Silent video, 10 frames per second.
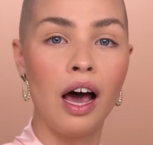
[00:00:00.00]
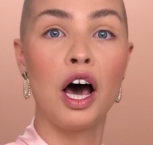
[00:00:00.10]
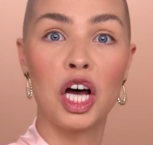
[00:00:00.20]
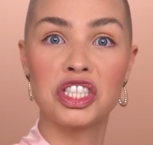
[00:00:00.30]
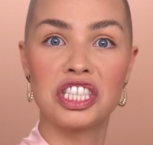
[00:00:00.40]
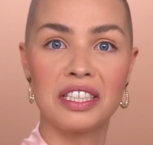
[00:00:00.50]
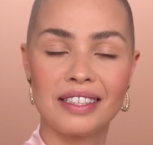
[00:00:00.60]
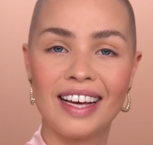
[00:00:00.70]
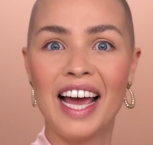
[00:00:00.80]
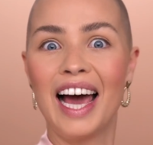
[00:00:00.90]

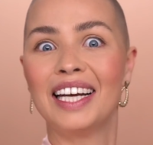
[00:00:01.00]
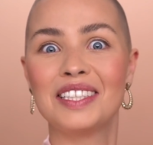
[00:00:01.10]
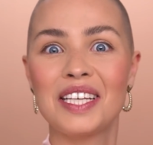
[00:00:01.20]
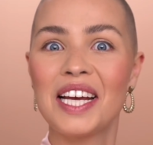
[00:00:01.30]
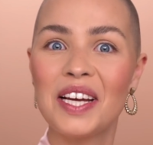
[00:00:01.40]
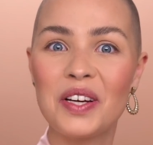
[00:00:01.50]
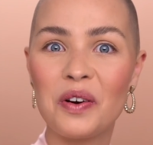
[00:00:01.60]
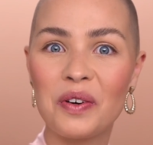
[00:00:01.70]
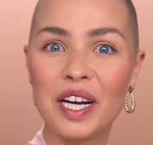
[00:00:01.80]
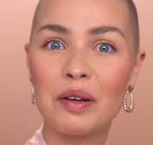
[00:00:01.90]
hunters, and it's
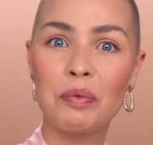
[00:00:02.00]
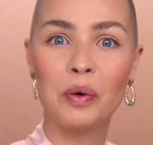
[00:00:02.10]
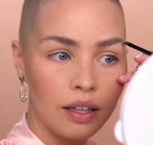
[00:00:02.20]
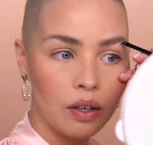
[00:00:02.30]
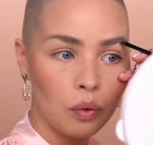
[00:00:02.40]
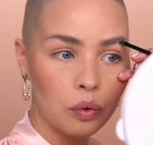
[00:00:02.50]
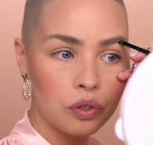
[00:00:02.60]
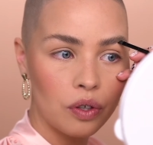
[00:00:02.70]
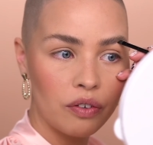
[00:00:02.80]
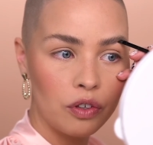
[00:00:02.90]
incredible. And
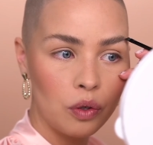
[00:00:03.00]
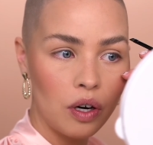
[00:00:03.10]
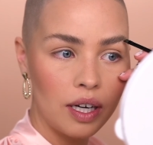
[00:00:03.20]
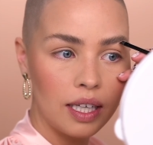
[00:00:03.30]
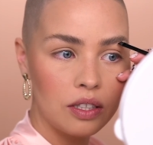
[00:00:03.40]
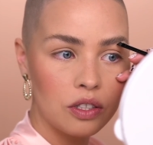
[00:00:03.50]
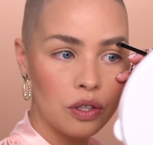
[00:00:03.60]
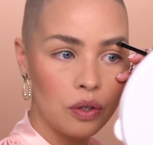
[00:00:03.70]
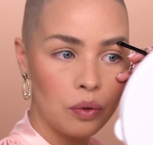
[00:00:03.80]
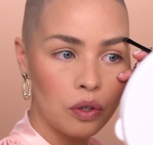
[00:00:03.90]
also, if you are
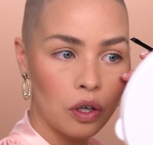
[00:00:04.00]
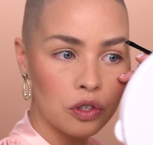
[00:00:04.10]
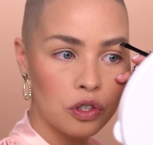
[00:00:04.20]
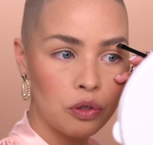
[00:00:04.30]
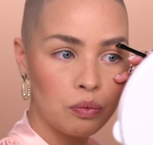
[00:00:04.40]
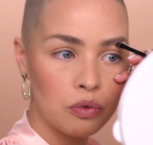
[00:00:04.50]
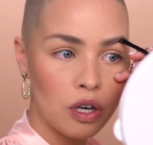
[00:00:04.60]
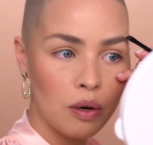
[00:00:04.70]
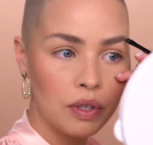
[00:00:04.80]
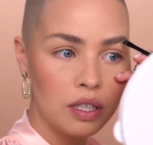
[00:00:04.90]
into costume
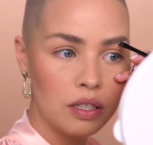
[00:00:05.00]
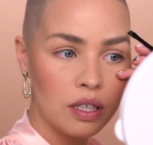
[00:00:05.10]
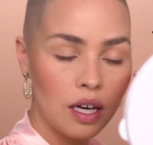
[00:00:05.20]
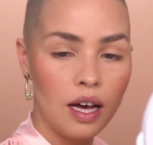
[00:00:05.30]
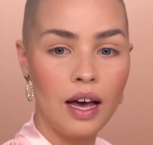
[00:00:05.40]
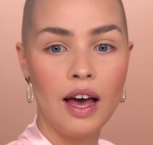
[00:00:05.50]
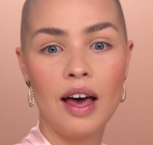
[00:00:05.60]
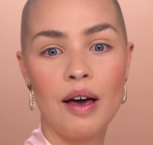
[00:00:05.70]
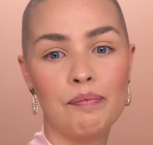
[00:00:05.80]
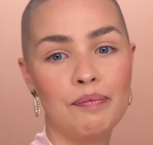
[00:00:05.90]
dramas,
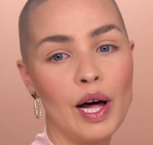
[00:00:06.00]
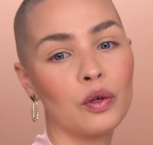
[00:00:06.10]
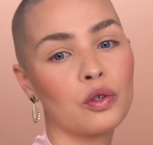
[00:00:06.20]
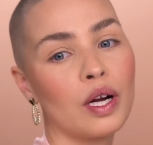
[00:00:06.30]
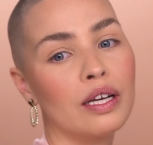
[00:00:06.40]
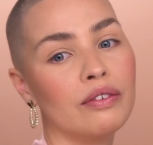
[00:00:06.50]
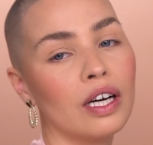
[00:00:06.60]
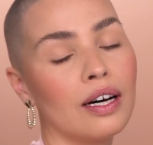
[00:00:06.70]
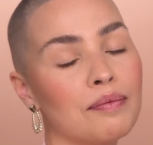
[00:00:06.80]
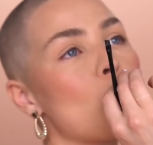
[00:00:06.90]

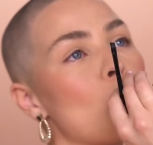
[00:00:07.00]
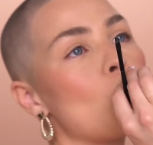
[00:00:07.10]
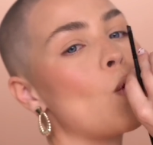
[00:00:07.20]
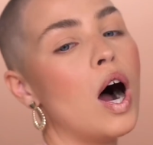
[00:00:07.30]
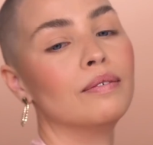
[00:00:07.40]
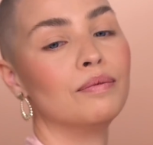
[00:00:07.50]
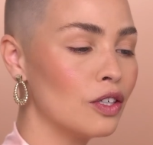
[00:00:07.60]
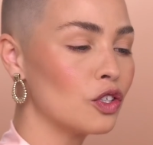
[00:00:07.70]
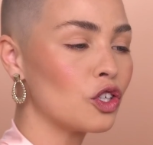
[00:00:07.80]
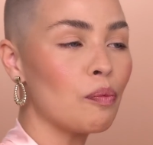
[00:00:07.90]
Belgravia.
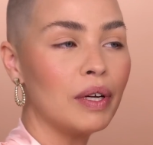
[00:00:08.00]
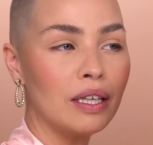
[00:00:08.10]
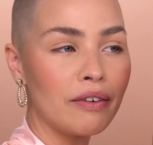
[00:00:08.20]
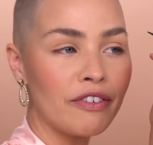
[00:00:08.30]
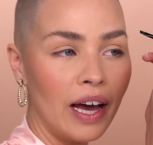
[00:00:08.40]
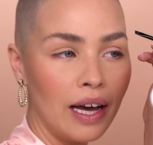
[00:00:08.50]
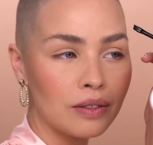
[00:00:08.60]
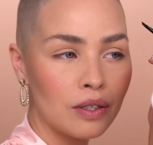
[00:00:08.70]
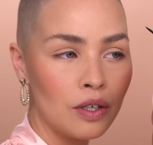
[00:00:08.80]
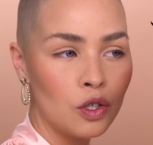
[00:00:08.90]
So many
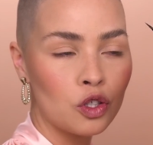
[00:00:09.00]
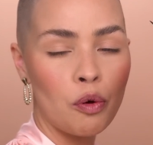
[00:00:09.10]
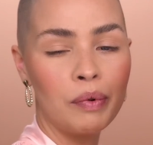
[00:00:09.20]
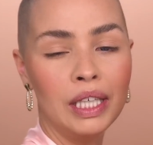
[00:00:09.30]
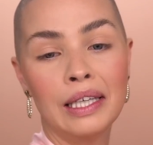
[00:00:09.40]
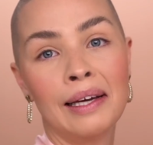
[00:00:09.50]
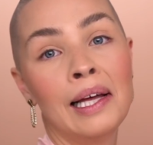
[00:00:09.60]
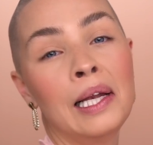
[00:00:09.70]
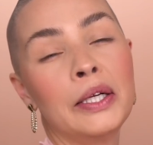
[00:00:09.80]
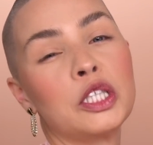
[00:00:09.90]
affairs. So many
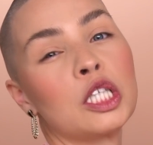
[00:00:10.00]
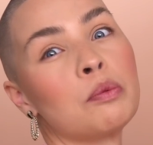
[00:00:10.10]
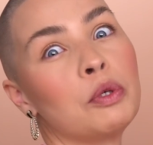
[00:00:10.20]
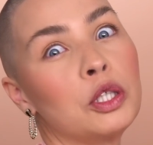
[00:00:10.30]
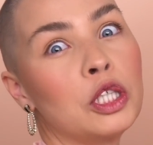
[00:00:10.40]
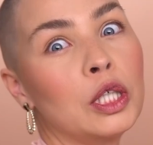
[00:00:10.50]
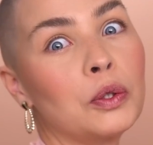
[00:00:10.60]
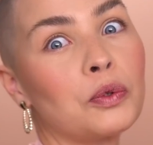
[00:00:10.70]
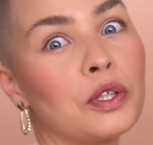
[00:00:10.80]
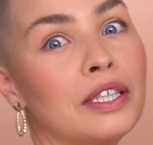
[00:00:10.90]
illegitimate
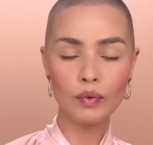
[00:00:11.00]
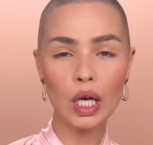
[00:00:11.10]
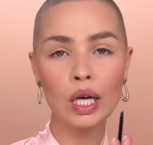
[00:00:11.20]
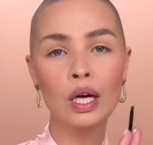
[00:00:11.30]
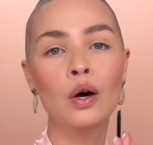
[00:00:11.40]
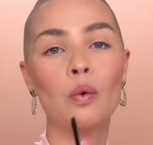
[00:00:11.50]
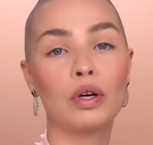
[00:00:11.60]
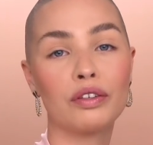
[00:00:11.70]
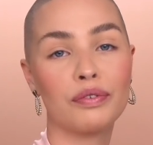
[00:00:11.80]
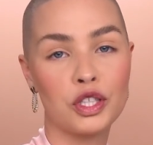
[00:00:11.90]
children.
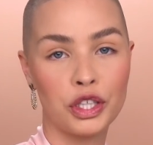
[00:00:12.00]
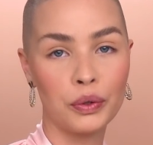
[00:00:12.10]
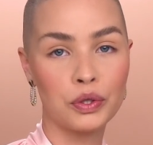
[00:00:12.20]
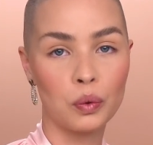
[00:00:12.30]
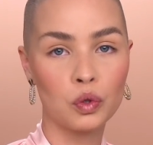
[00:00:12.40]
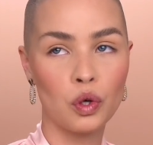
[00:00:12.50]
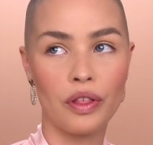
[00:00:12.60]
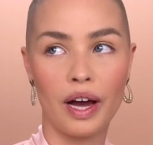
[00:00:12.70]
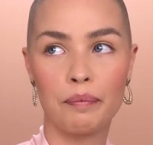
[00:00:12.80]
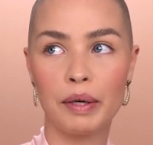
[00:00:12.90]
One of the shows also
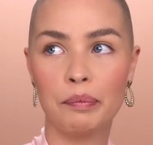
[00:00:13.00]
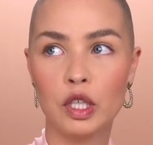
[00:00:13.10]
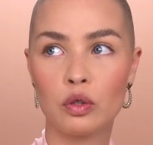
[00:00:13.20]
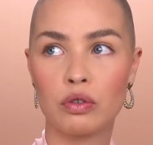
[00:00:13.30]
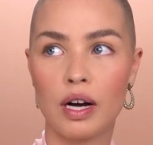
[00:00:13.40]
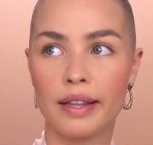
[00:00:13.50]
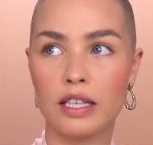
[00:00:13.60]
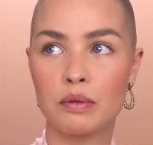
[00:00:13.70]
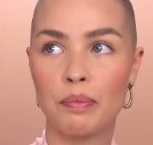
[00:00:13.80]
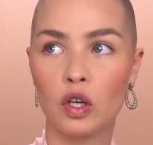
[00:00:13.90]
that made me cry
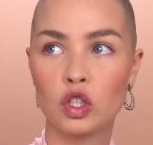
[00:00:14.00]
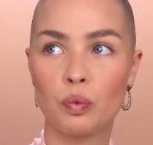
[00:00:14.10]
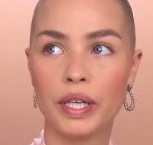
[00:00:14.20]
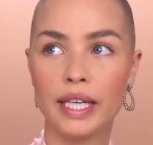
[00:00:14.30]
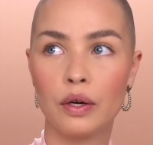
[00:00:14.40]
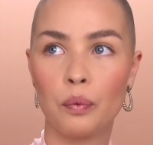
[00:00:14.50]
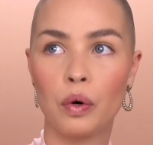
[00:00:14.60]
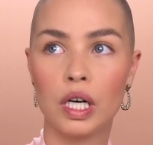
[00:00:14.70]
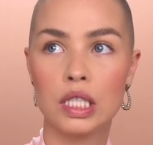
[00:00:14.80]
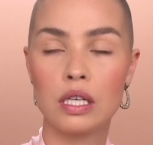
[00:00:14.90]
this past week
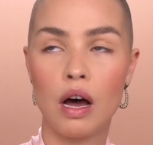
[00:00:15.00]
was